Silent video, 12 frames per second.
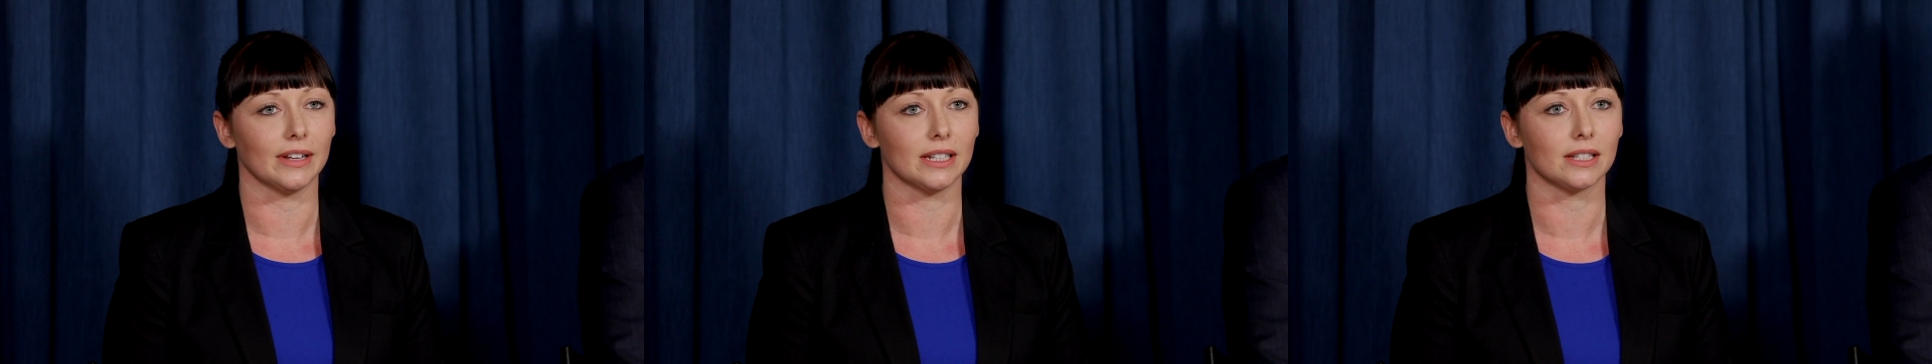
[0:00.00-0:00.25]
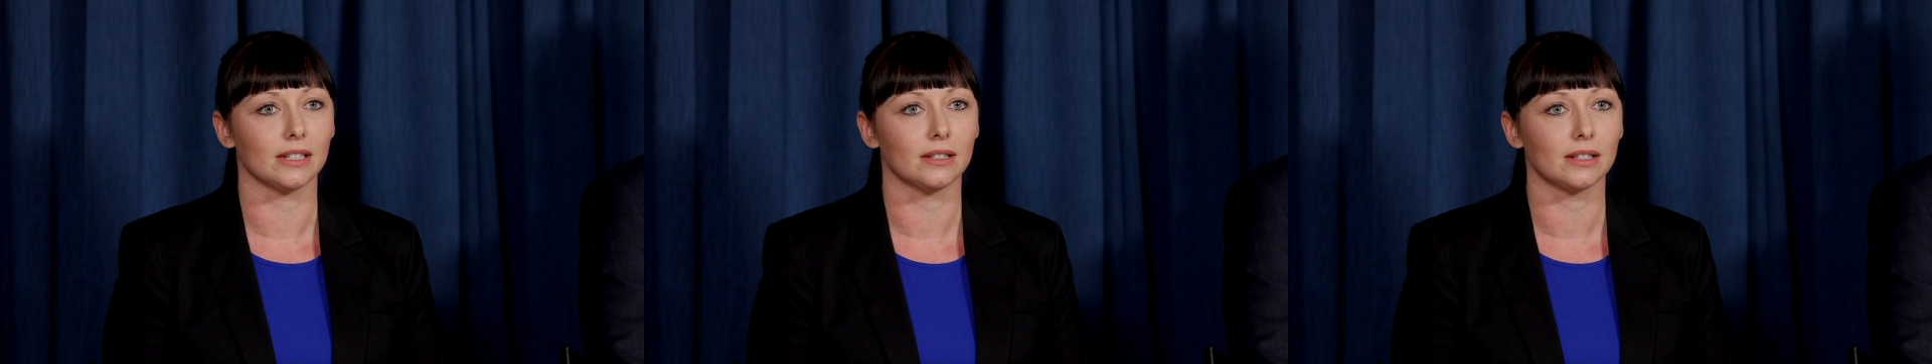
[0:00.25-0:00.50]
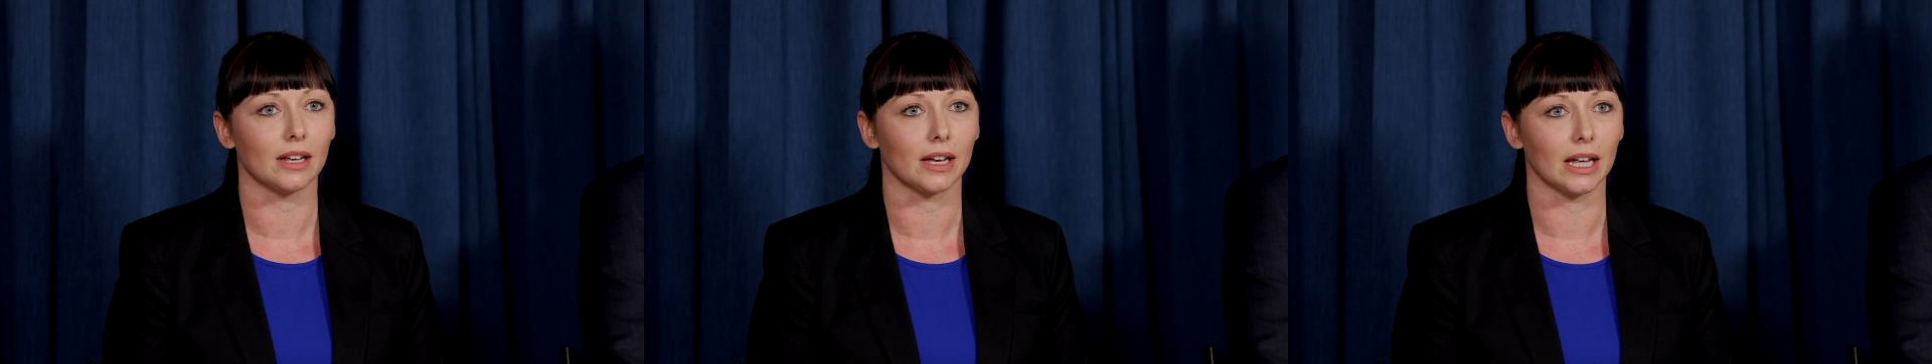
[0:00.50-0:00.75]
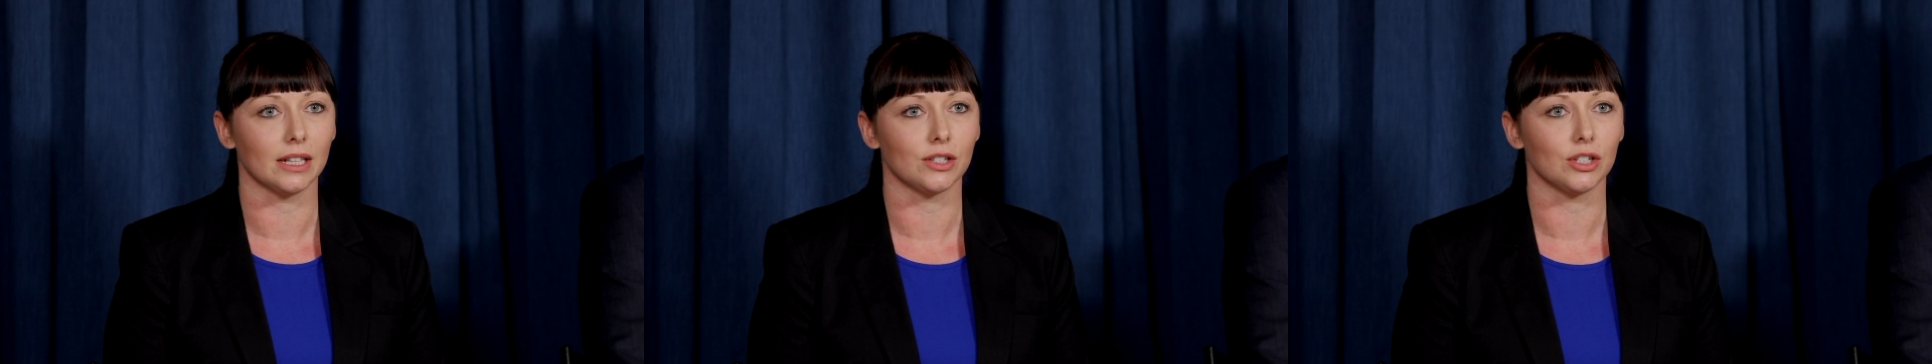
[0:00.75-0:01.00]
offences
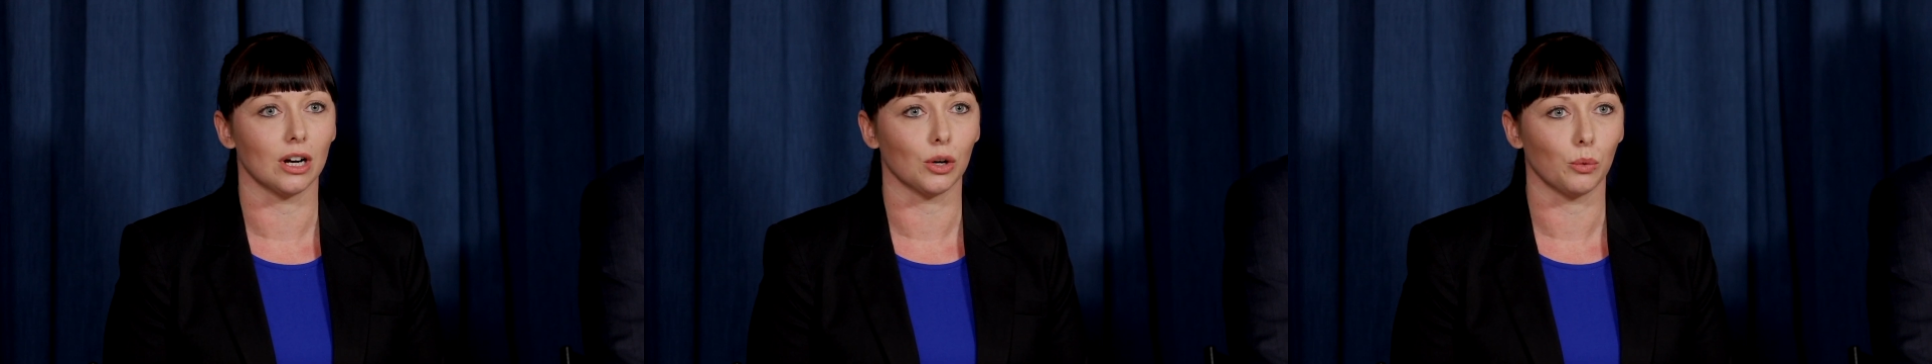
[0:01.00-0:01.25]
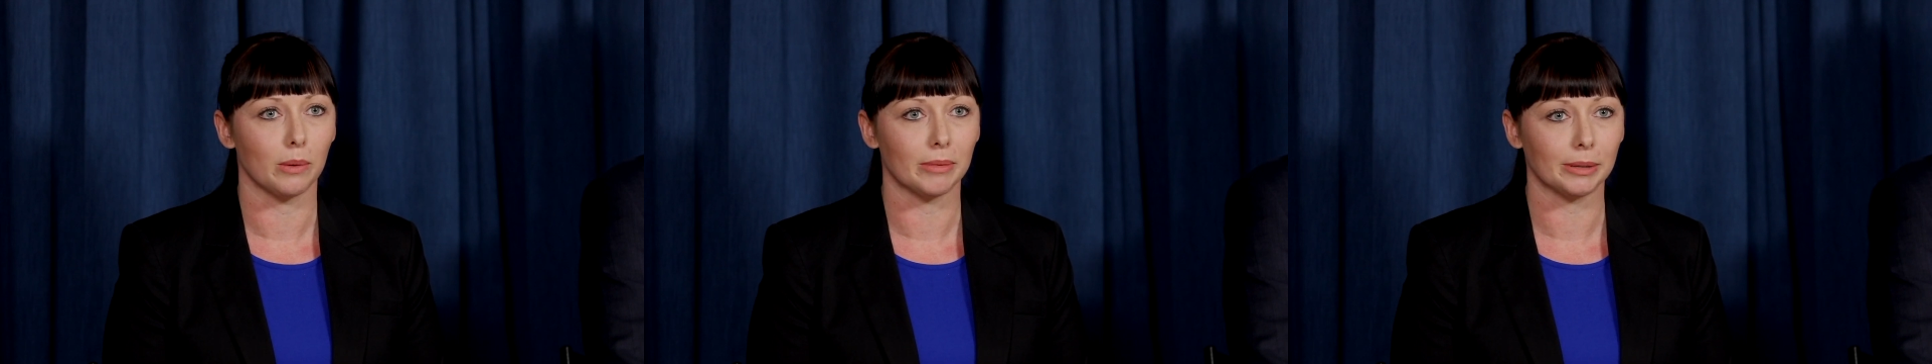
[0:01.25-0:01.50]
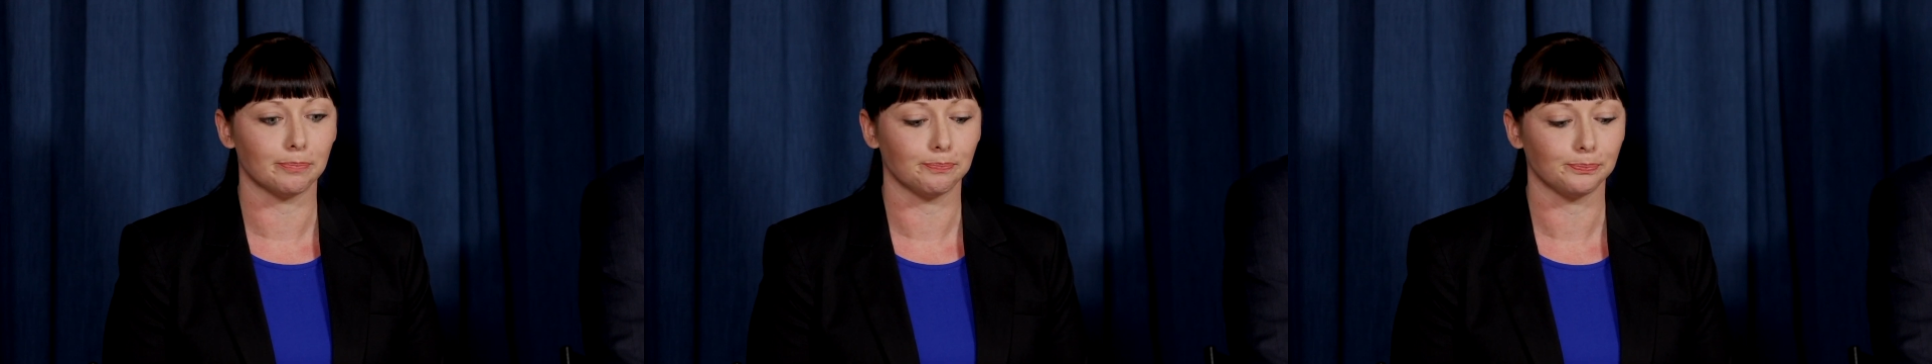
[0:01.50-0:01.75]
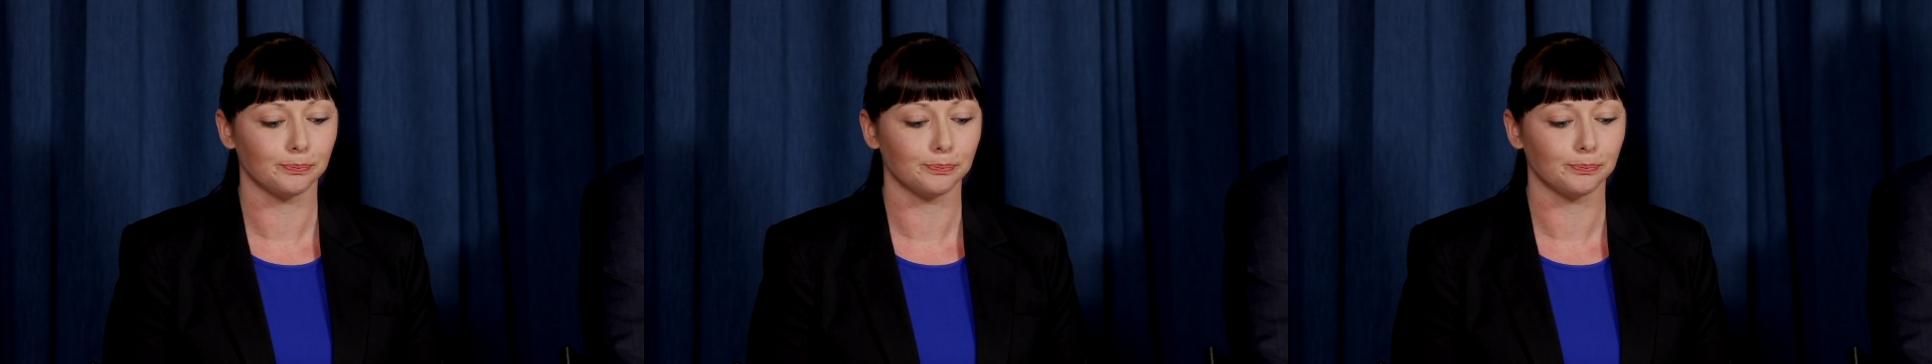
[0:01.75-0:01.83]
against young women.